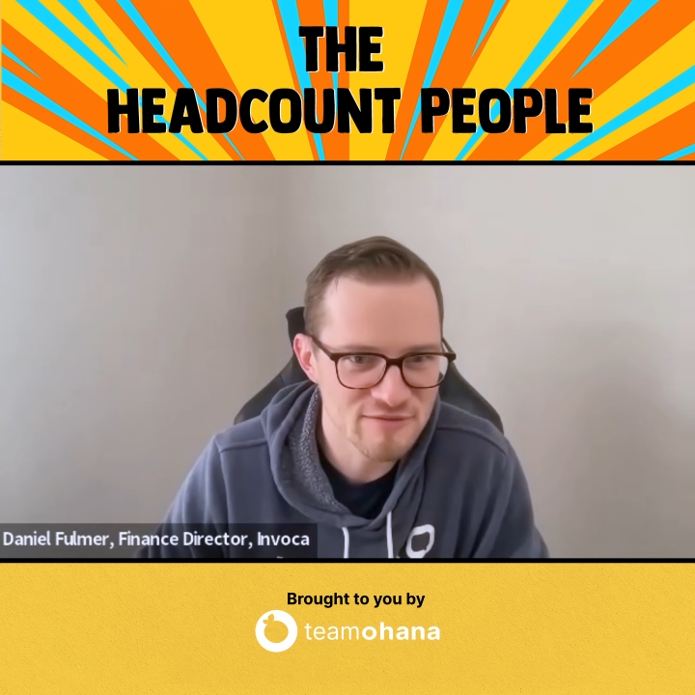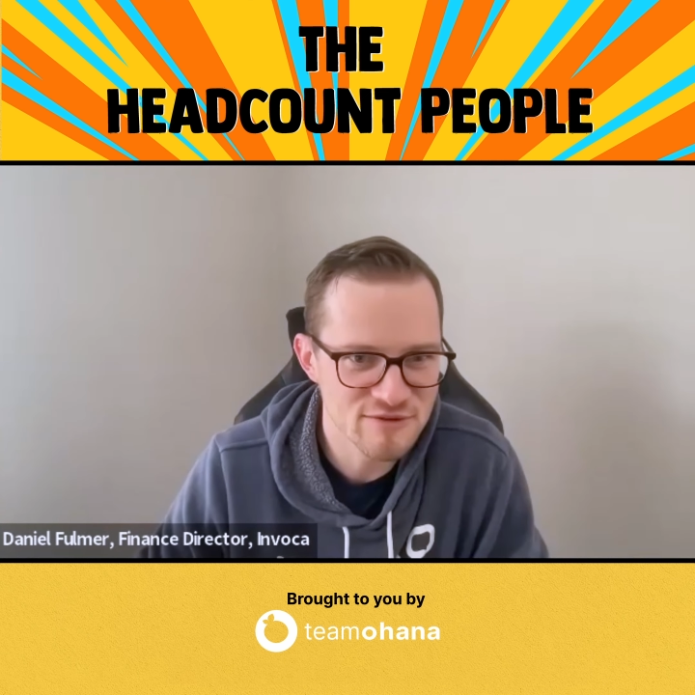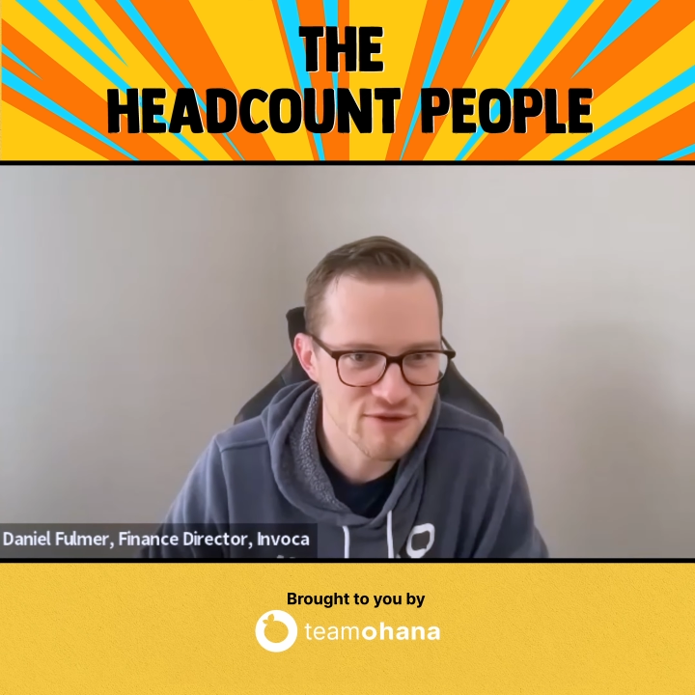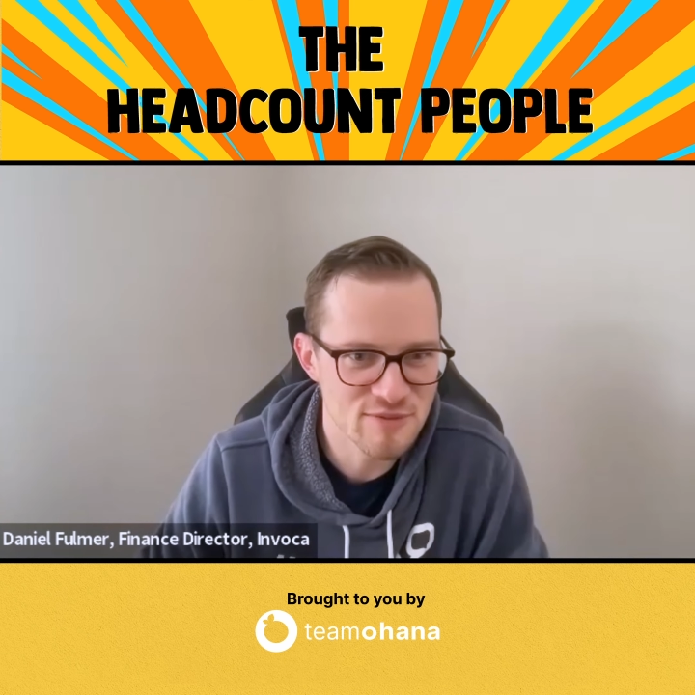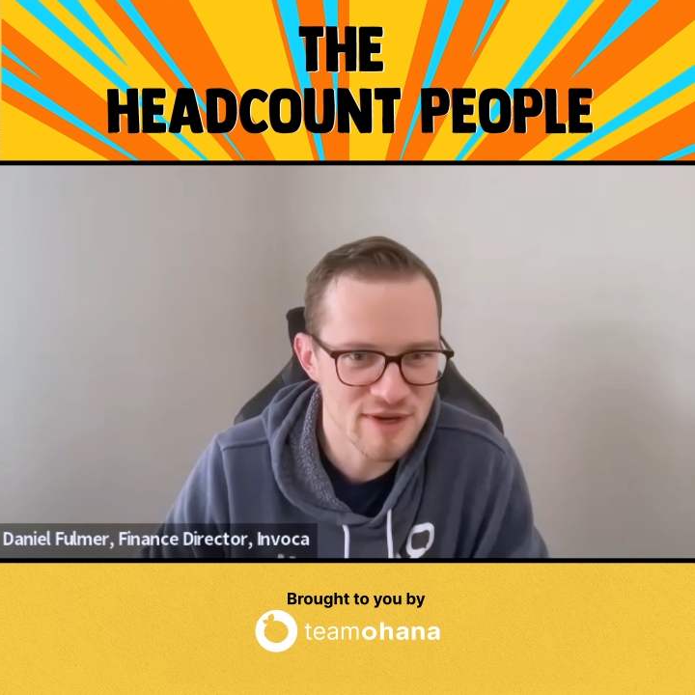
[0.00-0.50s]

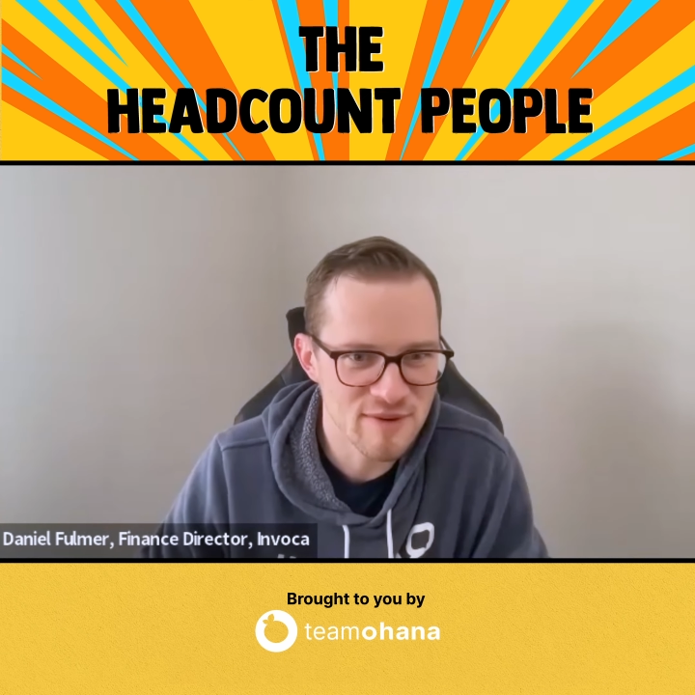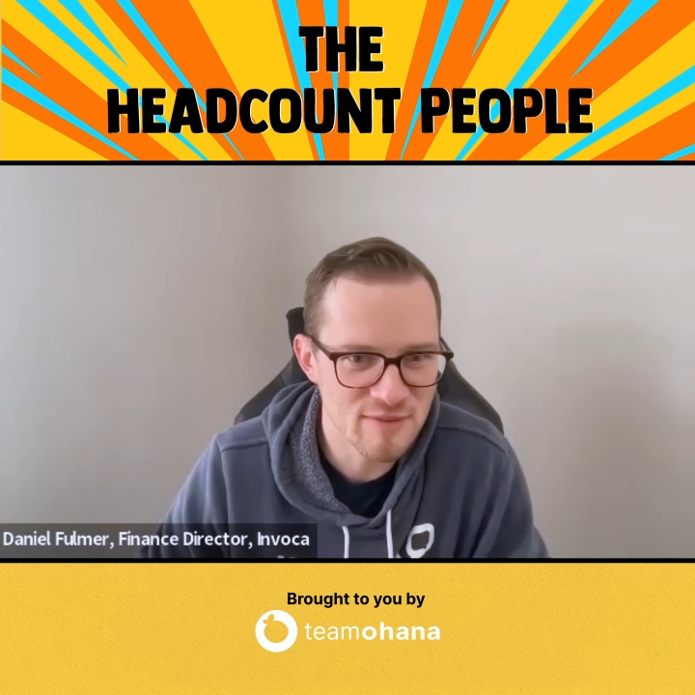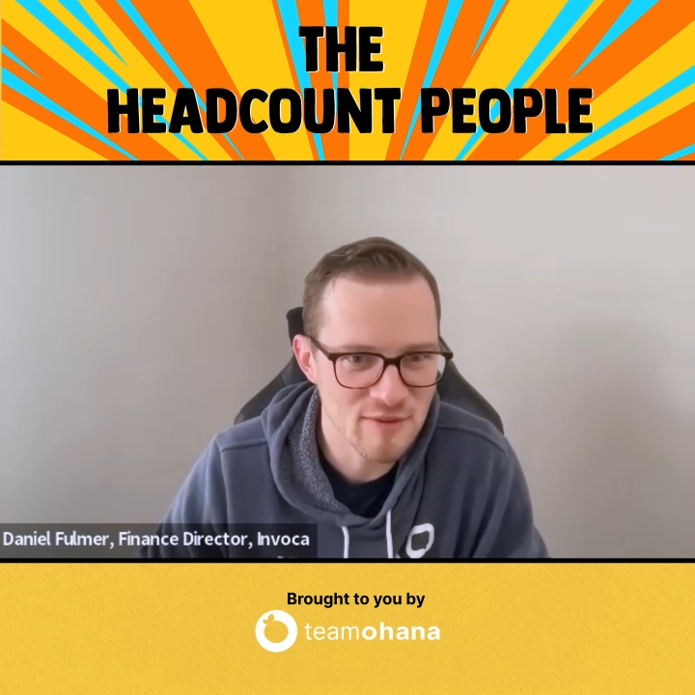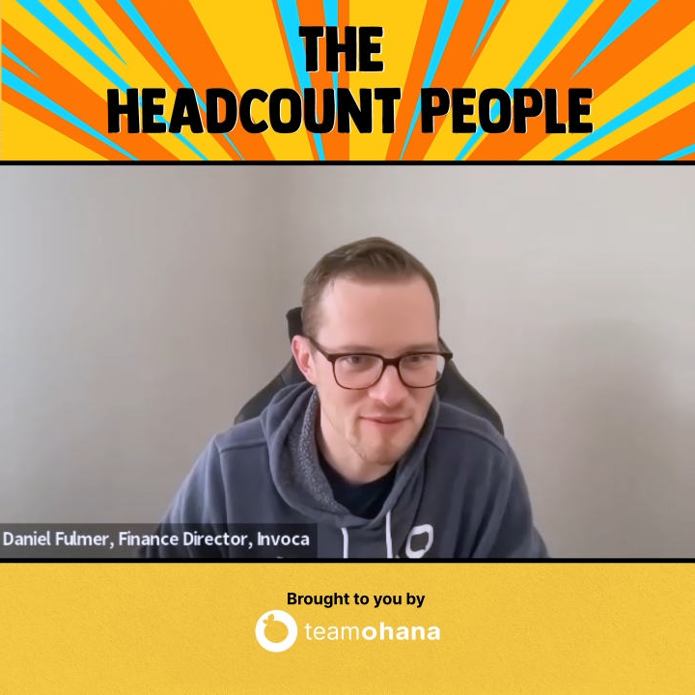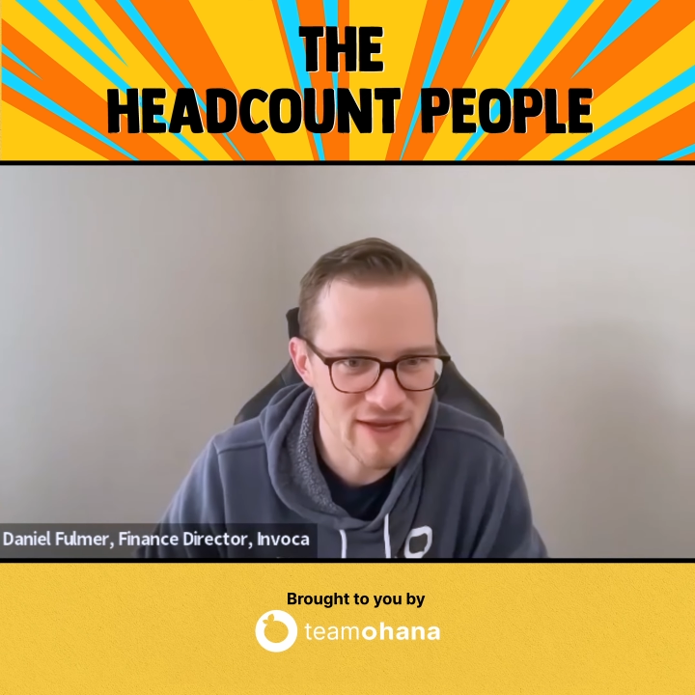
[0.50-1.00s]
too many
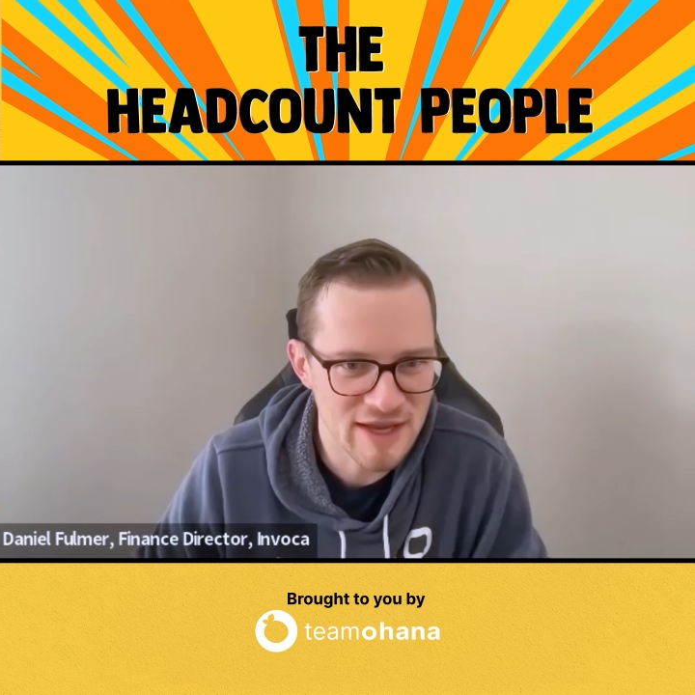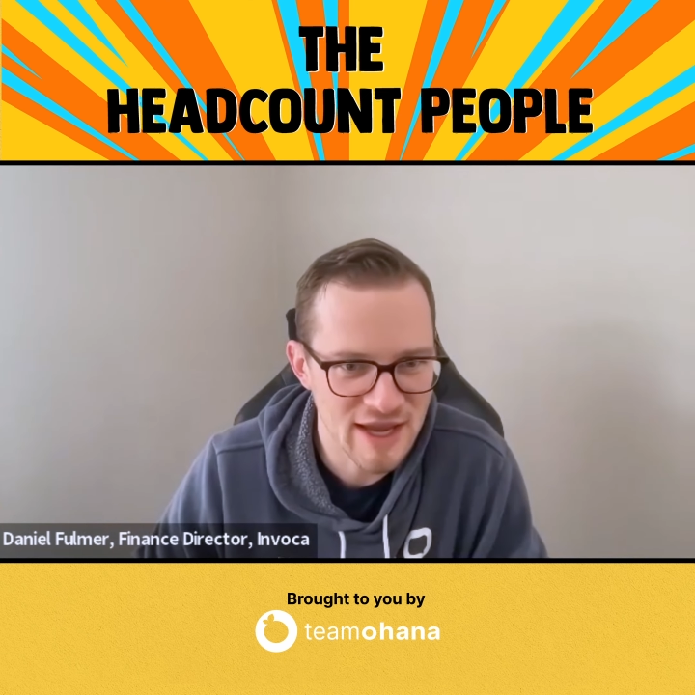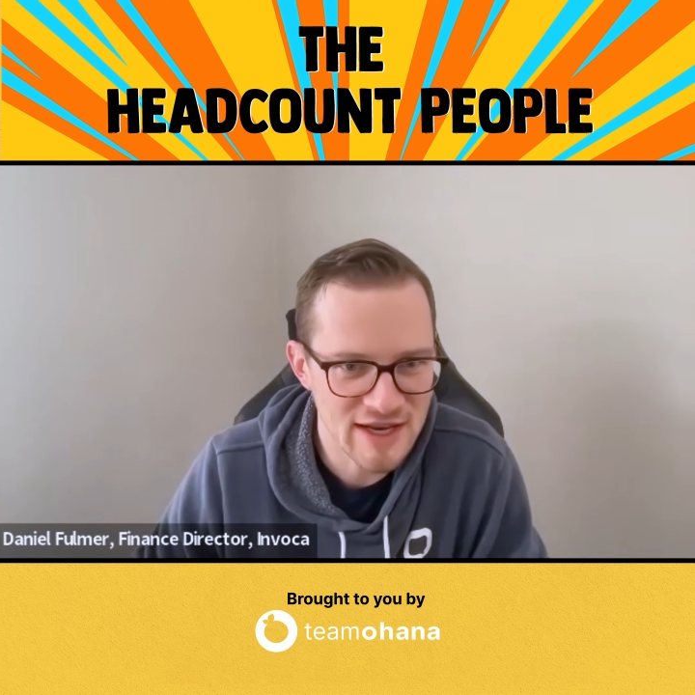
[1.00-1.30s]
people making